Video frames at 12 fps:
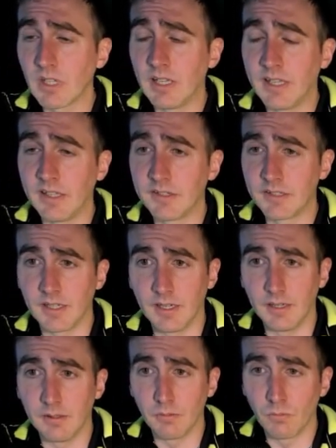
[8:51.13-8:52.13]
And
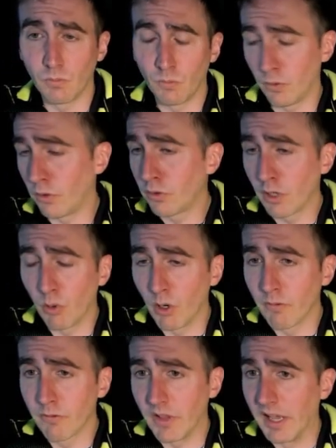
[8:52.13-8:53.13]
we'll go
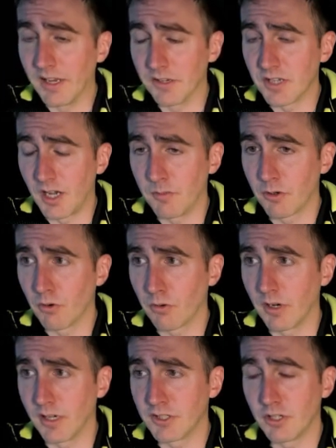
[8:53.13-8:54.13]
over the anatomical
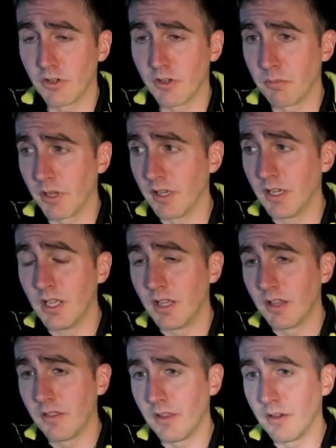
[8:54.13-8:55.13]
criteria, but
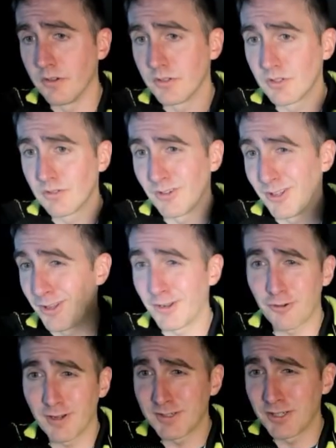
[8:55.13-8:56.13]
there's a lot
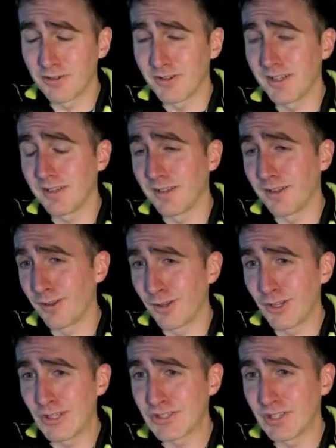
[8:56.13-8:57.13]
of criteria
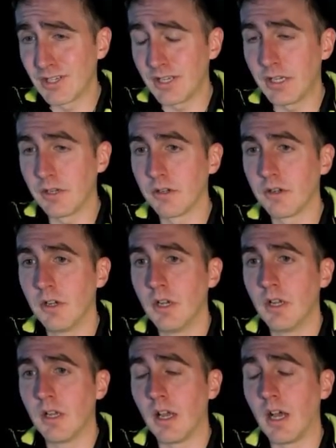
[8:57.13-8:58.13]
listed here
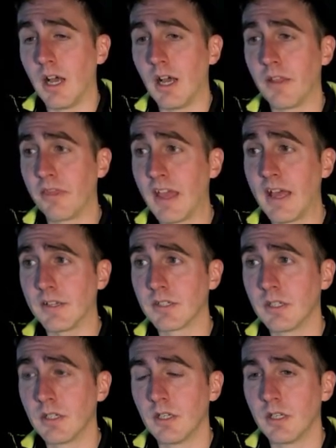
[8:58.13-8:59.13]

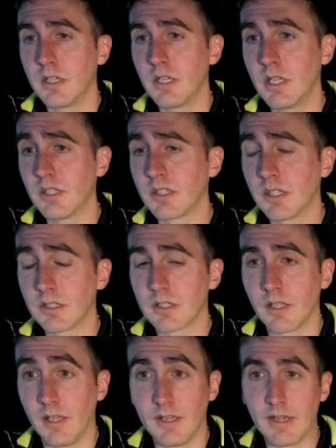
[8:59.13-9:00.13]
that isn't
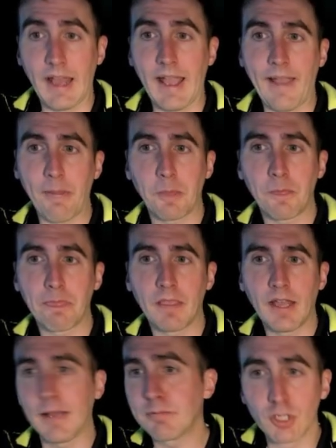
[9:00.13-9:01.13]
an
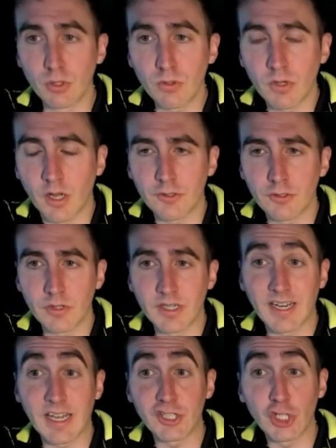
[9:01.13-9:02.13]
absolute
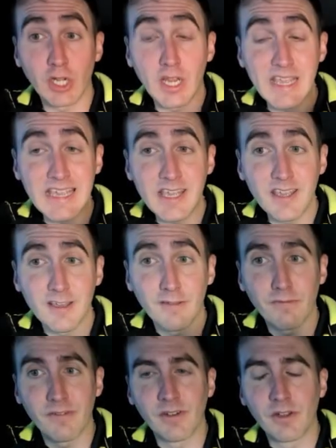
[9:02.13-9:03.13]
contraindication
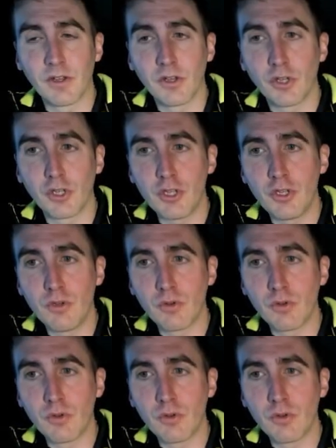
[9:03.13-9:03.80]
if you